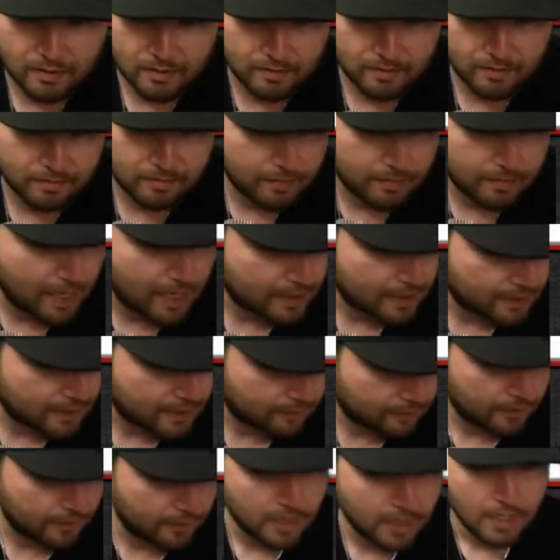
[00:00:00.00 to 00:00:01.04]

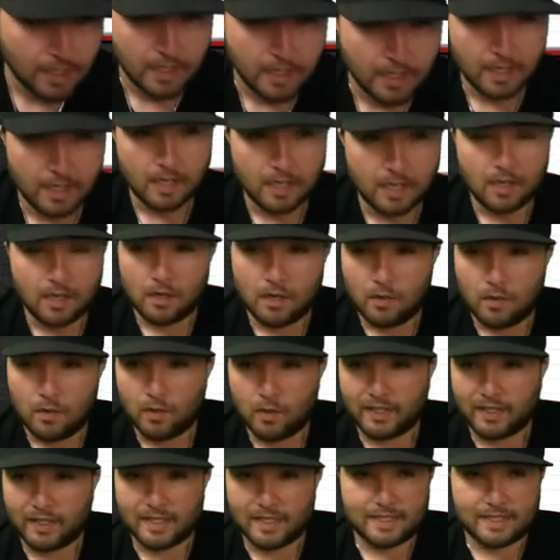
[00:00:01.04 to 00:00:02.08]
massive.
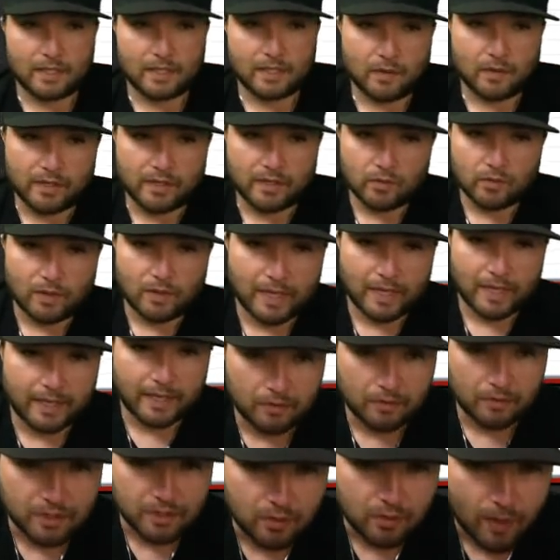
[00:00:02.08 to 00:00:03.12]
With that said, though, I do like
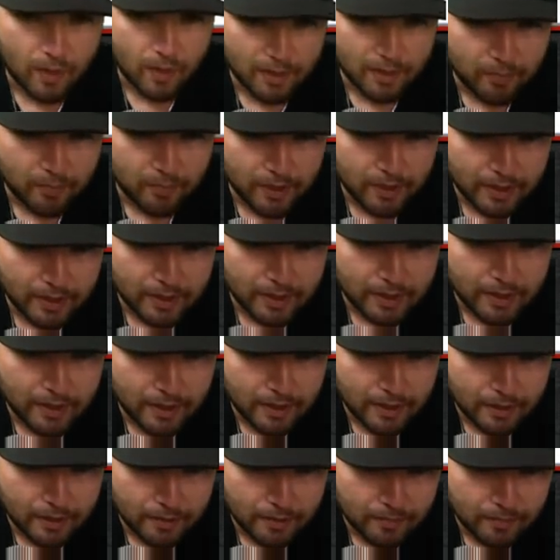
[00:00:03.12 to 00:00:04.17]
LG quite a bit
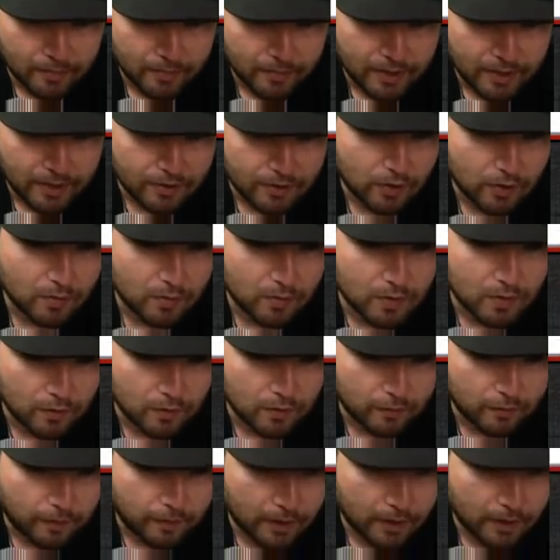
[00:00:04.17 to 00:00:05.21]
in terms
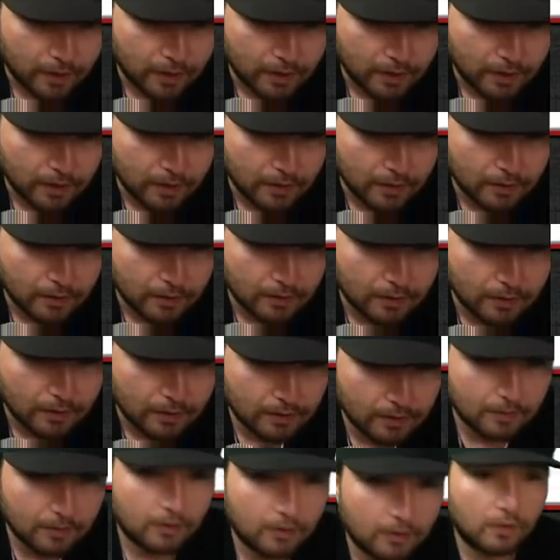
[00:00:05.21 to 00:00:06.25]
of
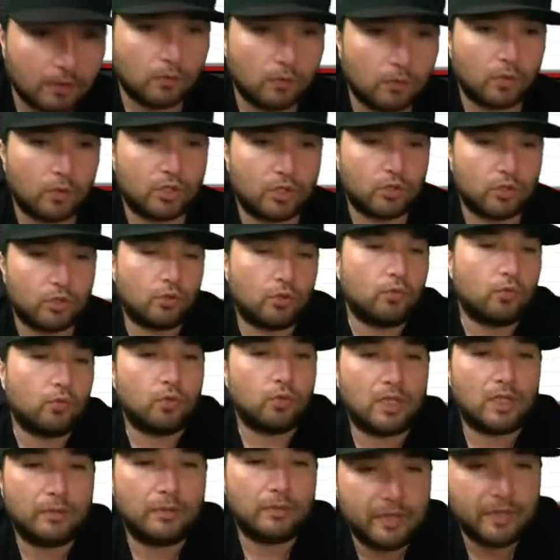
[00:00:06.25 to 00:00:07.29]
what you
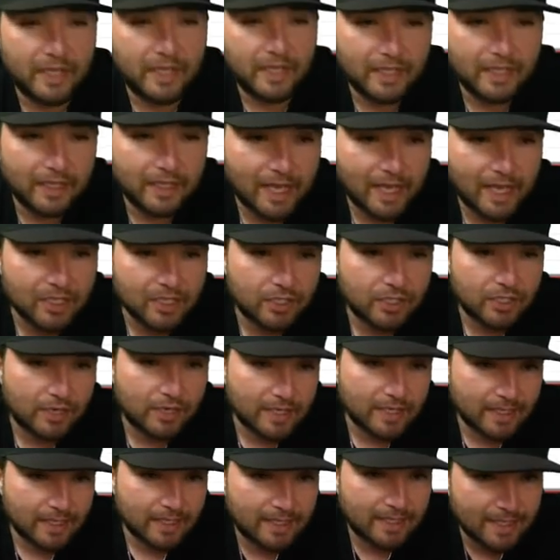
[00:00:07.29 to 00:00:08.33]
look at what they did last year
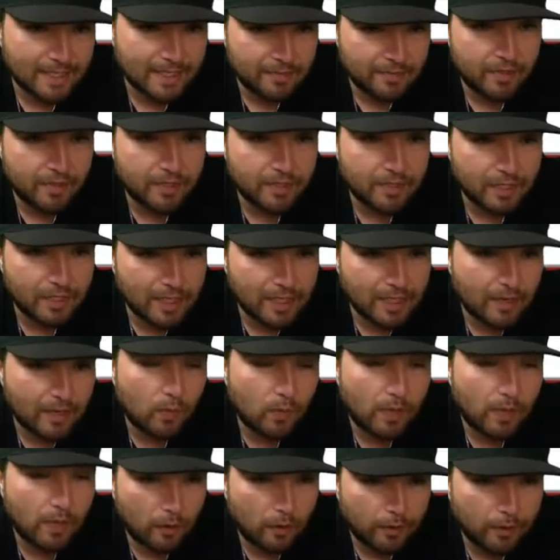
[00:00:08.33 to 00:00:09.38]
as a team, and there's a lot
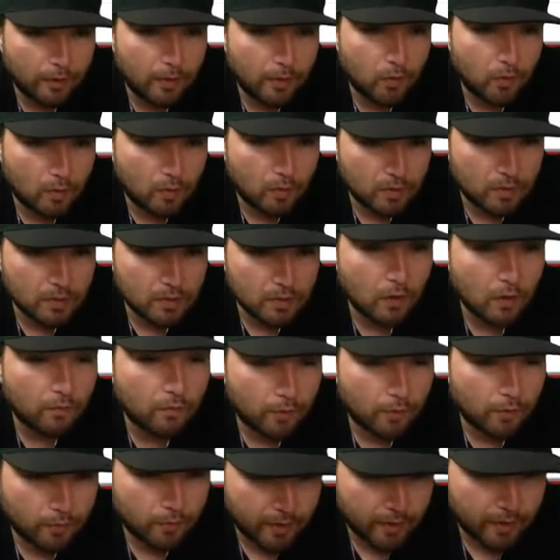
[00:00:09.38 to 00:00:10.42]
of healthy WOBAs
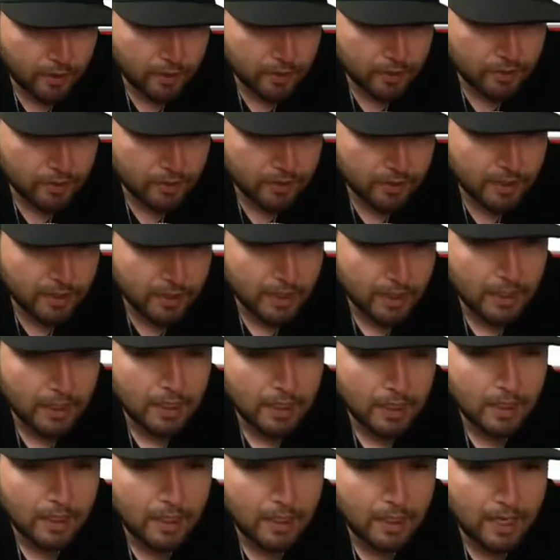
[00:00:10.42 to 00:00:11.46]
over 300.
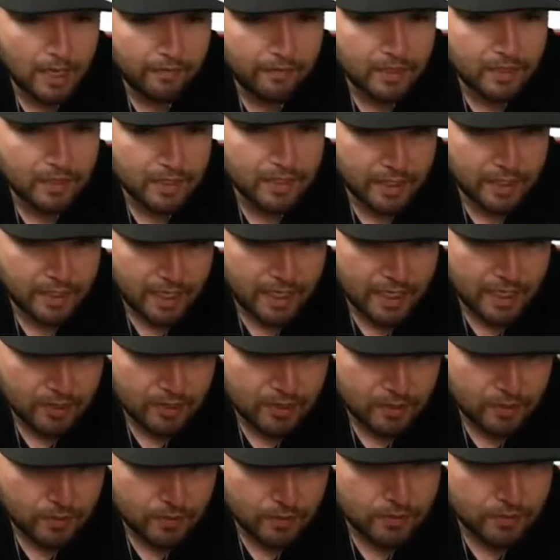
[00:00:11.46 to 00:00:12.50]
Obviously, the
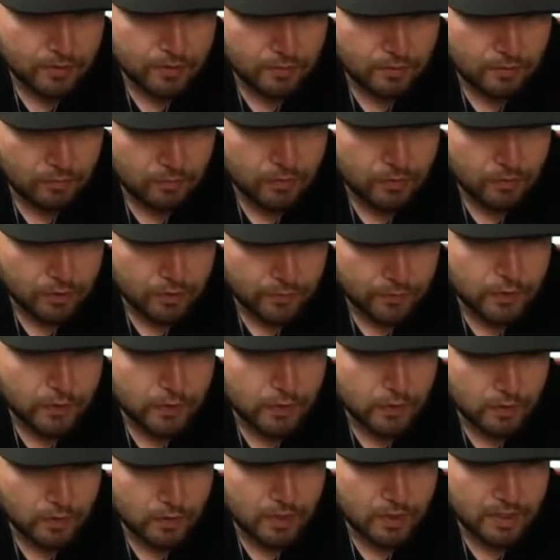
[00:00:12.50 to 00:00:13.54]
ISOs are reserved
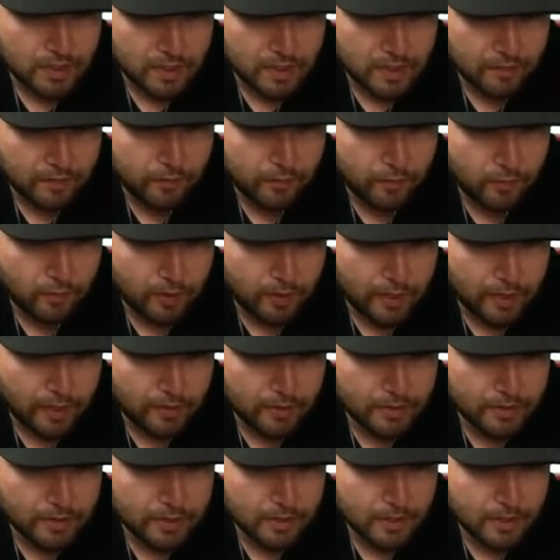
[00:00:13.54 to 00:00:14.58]
to a select few
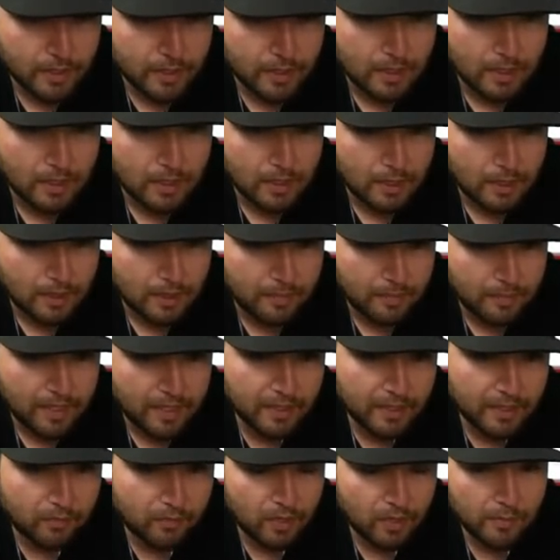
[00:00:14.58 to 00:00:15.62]
players,
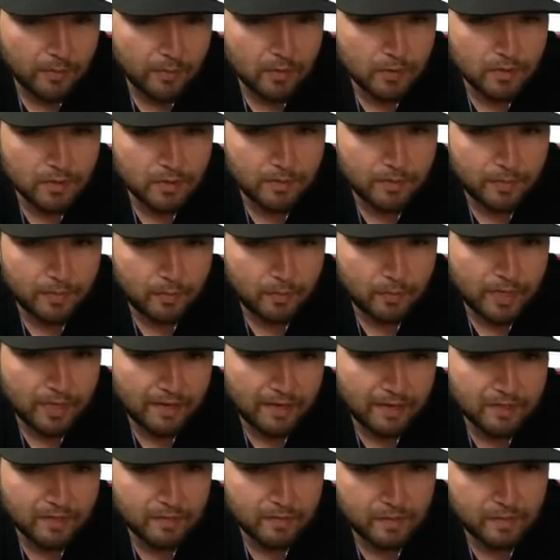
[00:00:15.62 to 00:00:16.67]
mainly Ramos. But we
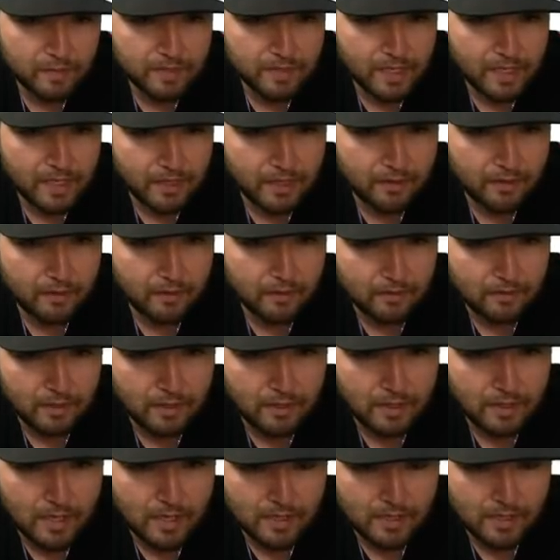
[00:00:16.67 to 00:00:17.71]
have some upside here.
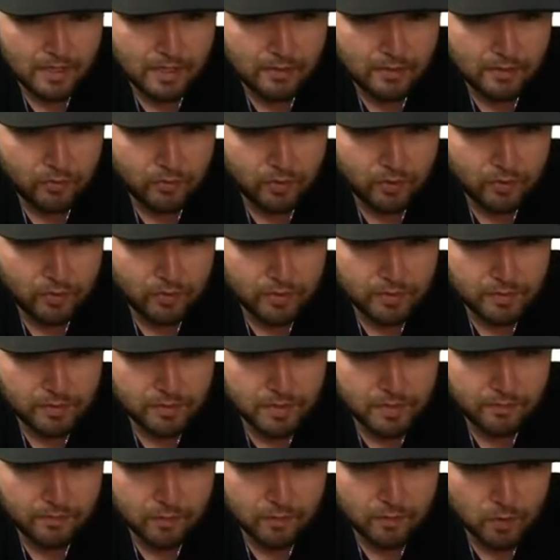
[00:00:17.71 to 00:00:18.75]
I do think there's some
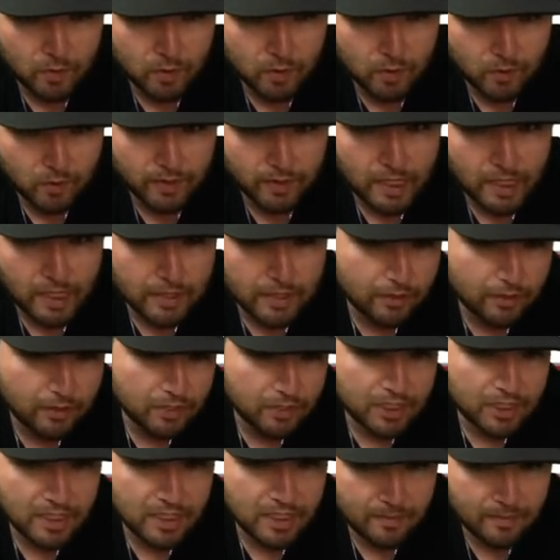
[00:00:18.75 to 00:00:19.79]
stuff to work with, and they're
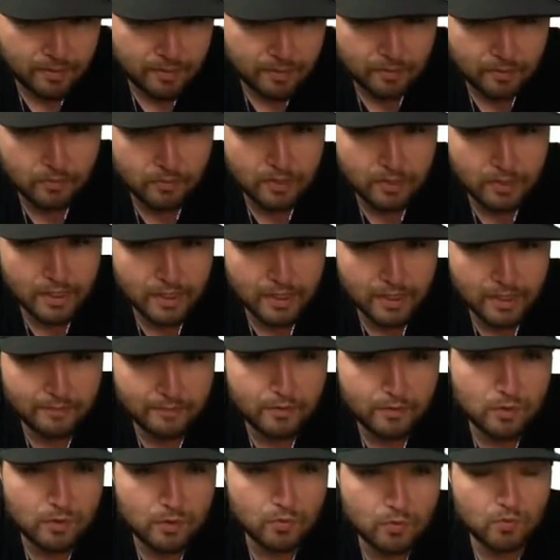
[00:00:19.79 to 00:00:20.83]
cheap
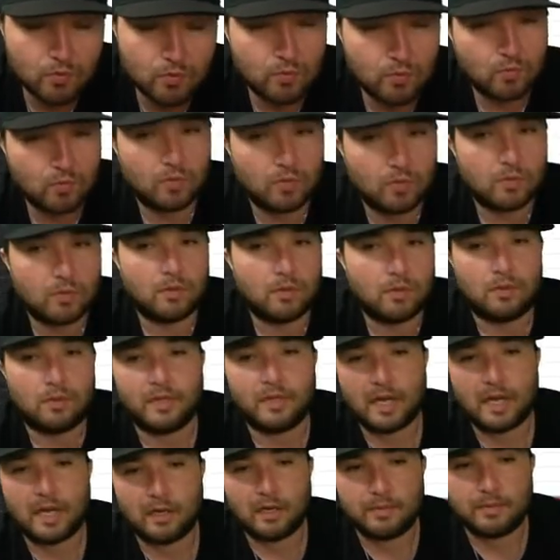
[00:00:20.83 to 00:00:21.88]
relative to
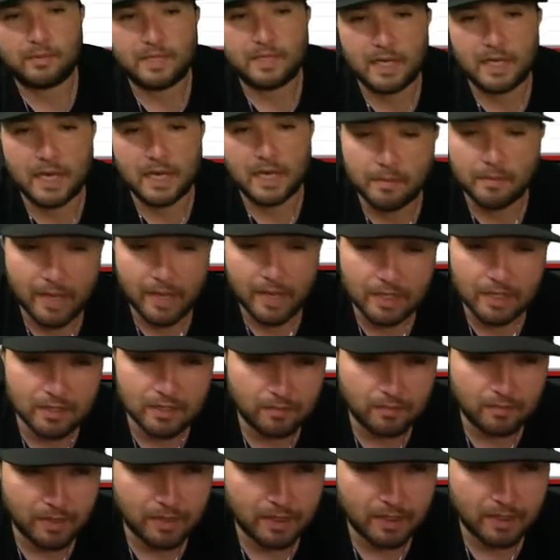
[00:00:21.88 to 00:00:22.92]
that upside in the
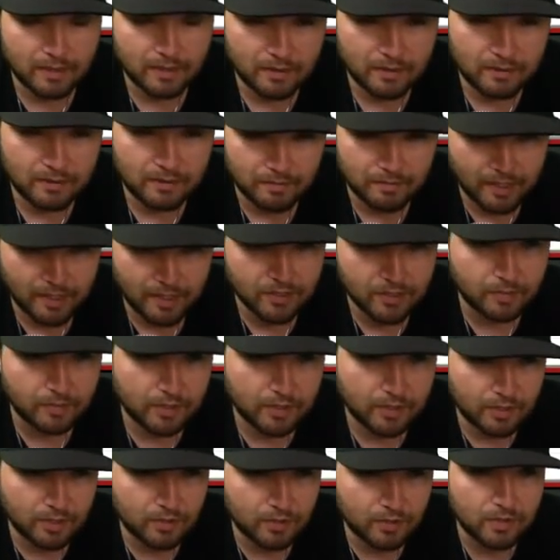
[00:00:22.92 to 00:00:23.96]
matchup, man. Matchup
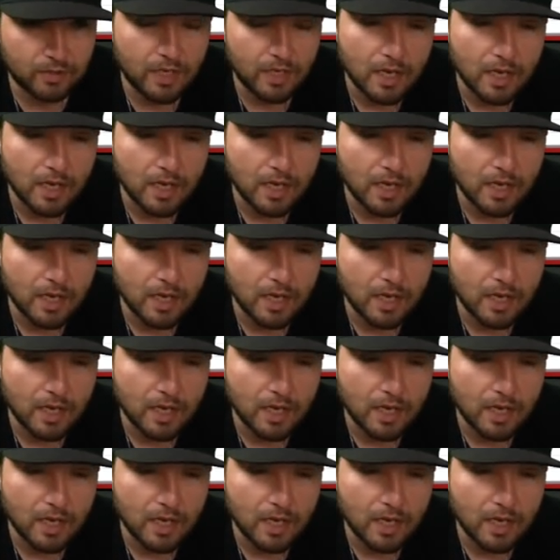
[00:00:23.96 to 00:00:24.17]
looks juiced.